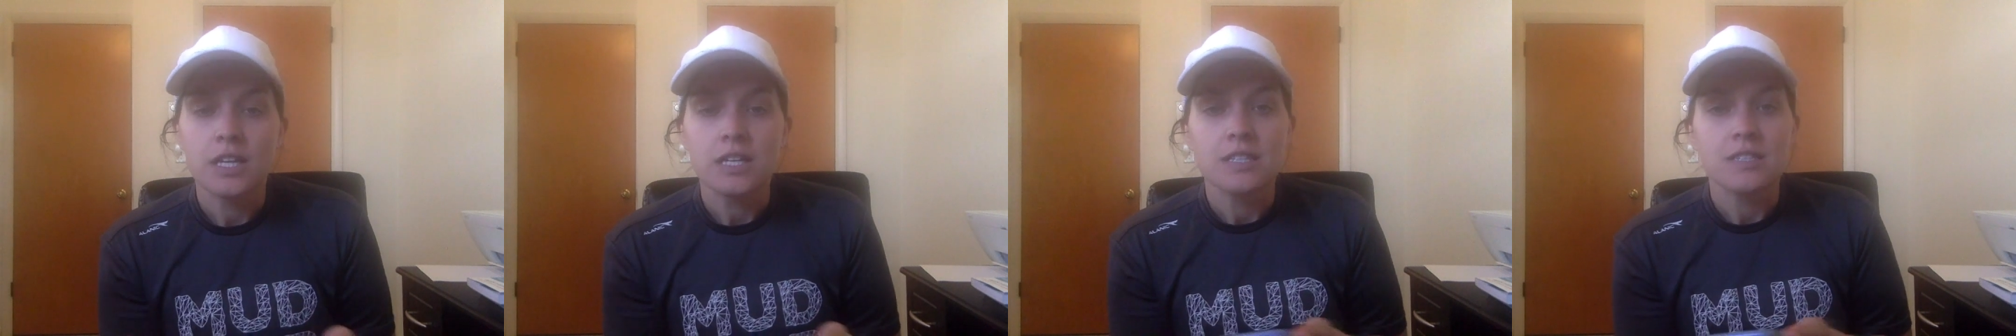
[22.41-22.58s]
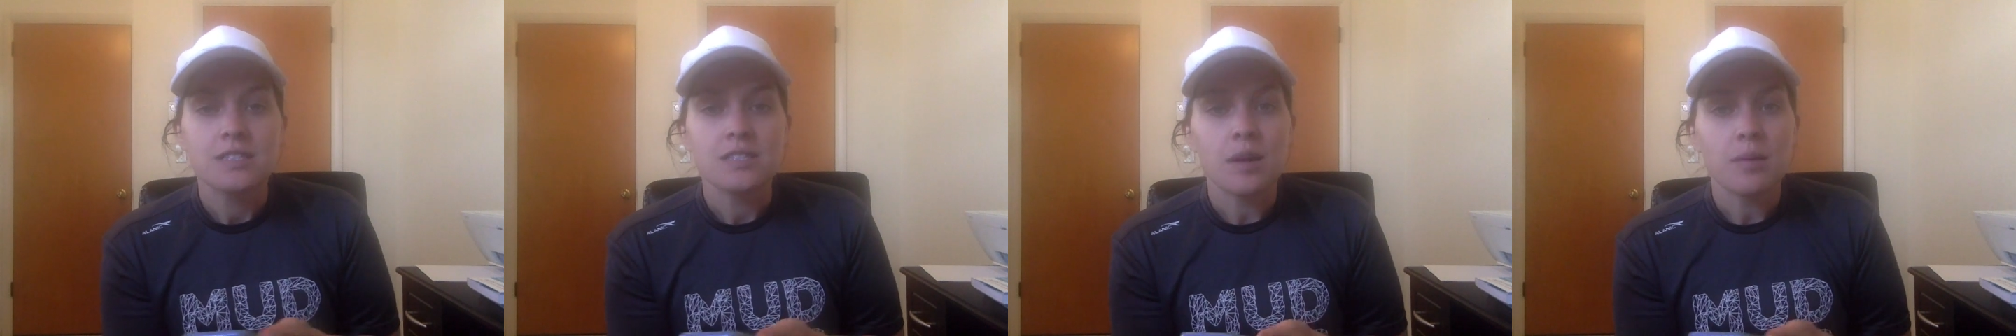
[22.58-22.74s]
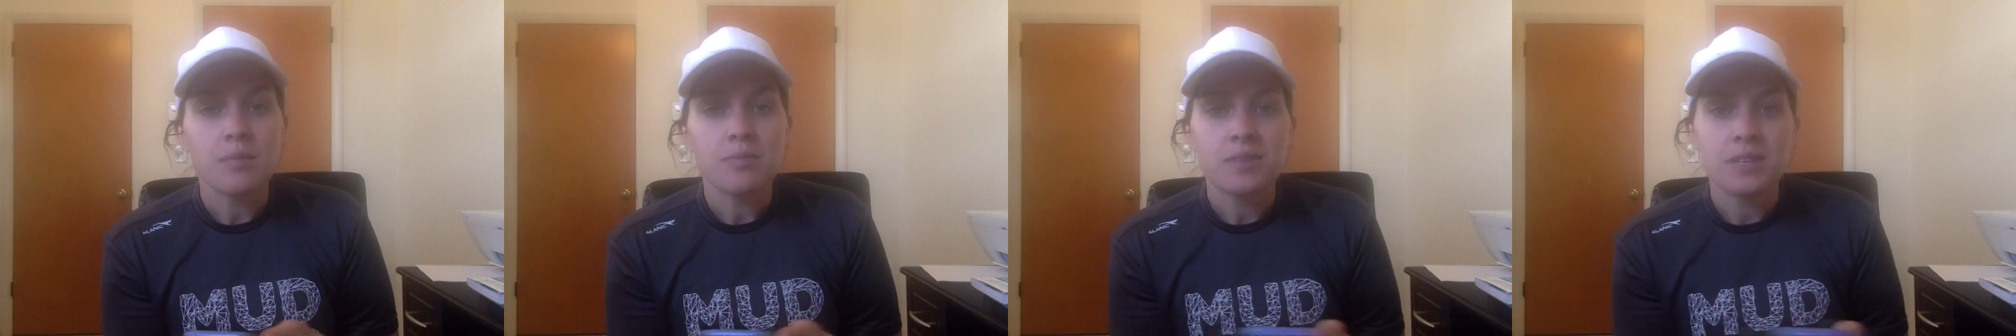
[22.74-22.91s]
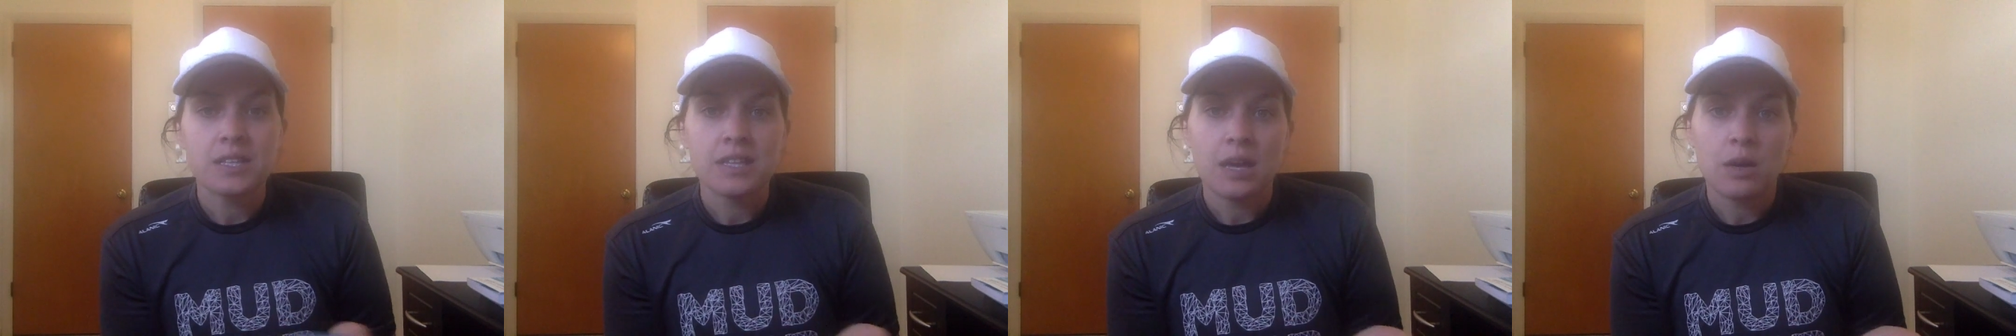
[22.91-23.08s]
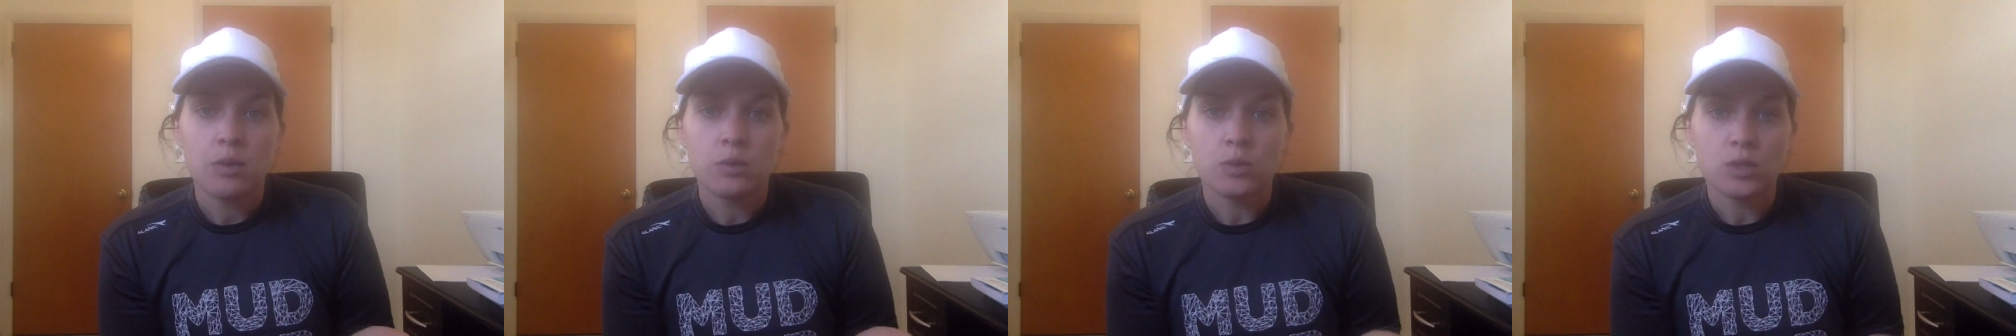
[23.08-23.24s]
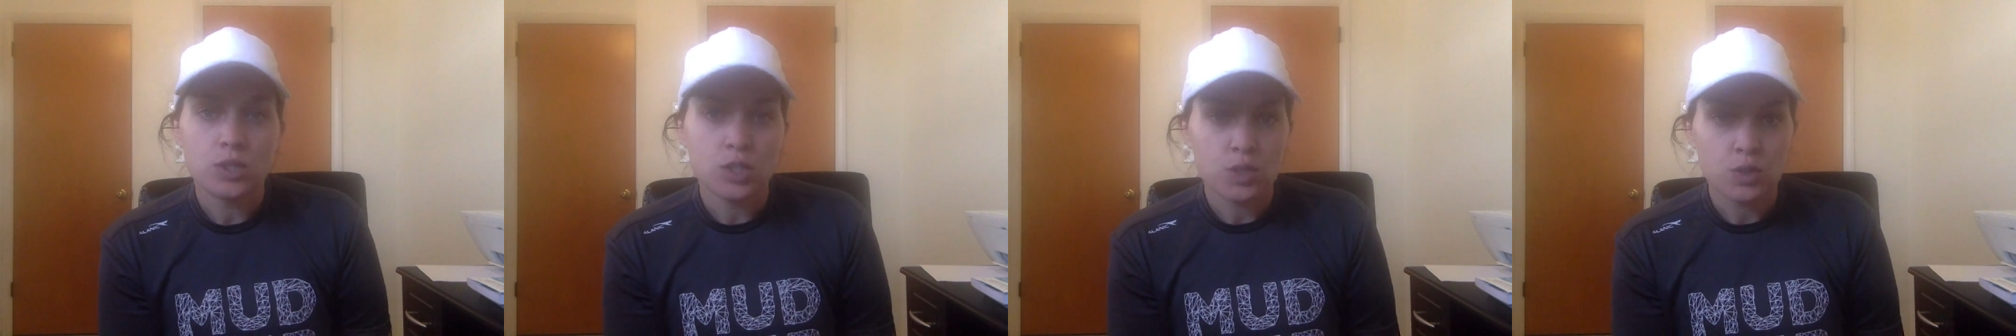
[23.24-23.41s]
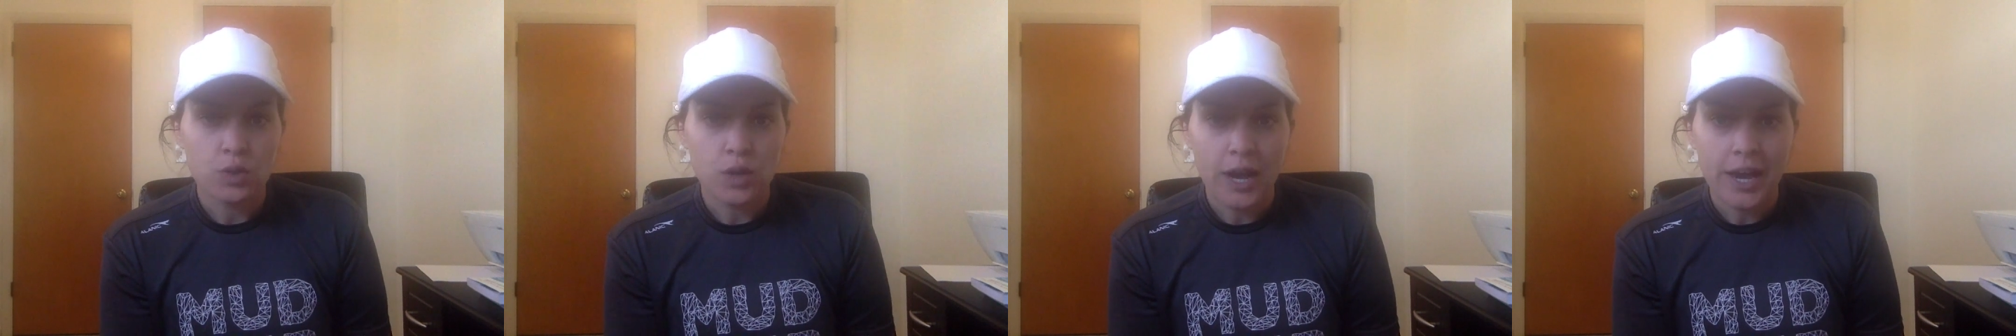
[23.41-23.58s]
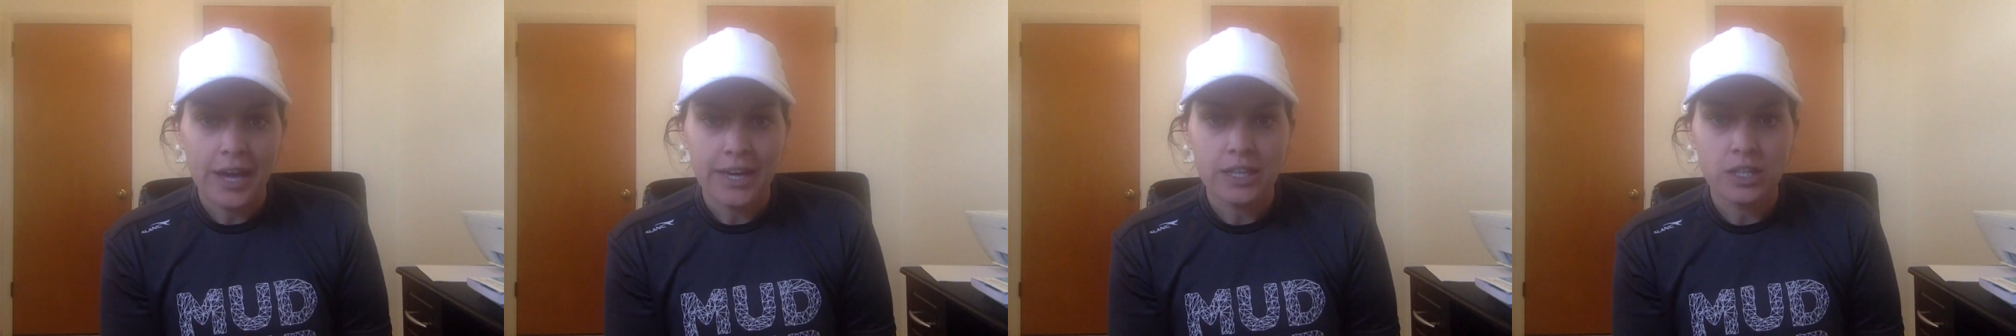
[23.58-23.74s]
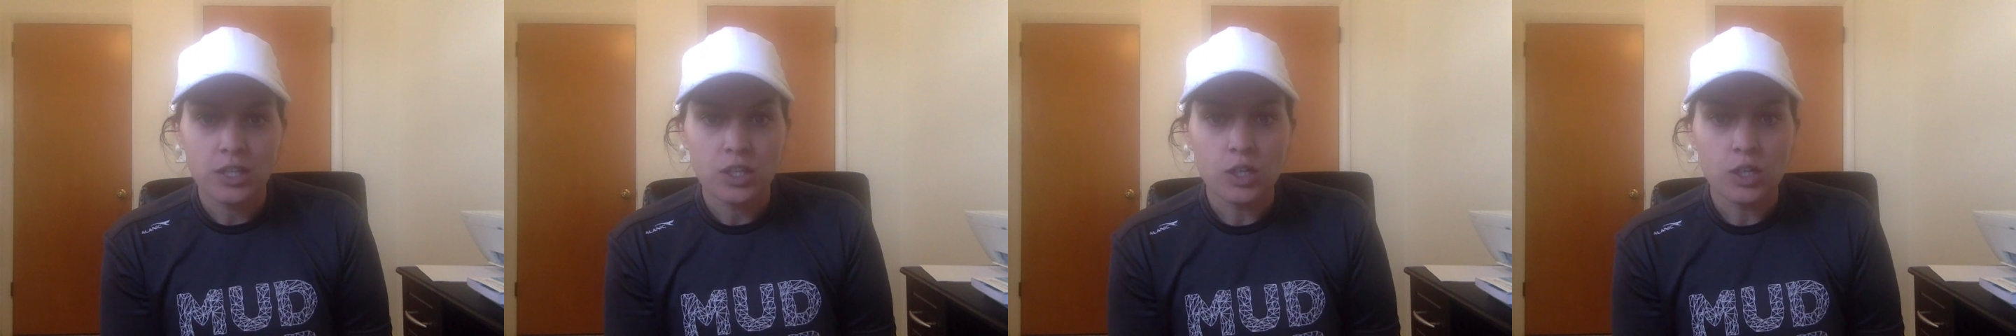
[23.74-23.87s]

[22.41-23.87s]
something that will track